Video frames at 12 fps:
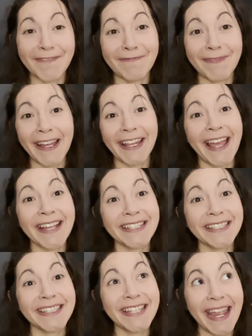my
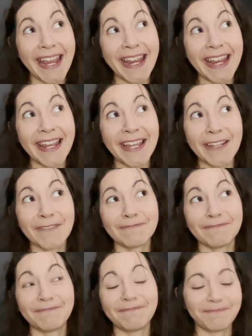last day,
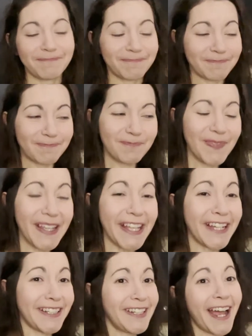
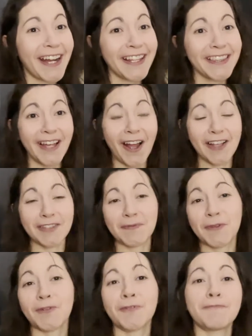not in the
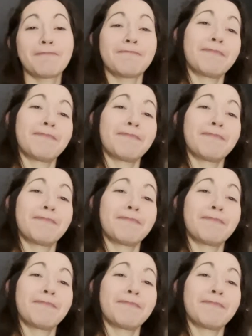hospital,